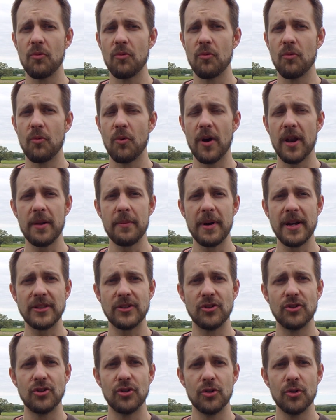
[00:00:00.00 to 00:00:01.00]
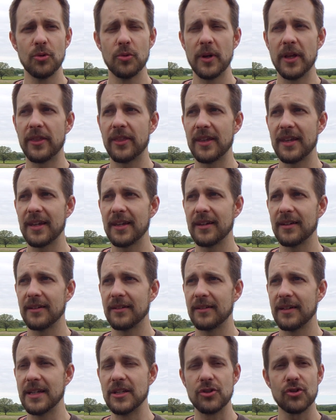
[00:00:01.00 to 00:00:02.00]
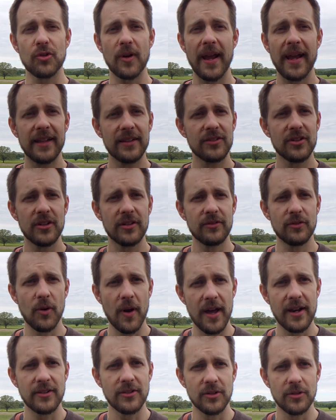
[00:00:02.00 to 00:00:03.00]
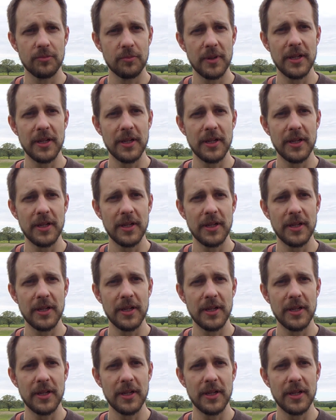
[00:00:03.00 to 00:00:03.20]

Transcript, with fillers: what am I to do with intransitive gratitude,